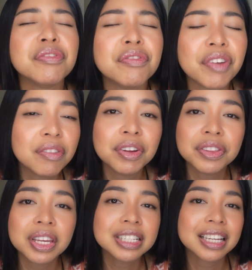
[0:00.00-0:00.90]
favorite
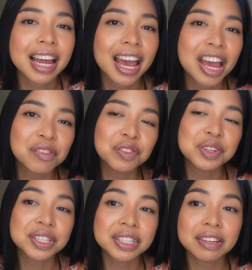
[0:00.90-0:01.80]
things that I have
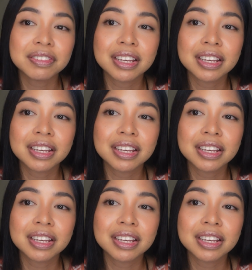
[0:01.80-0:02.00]
received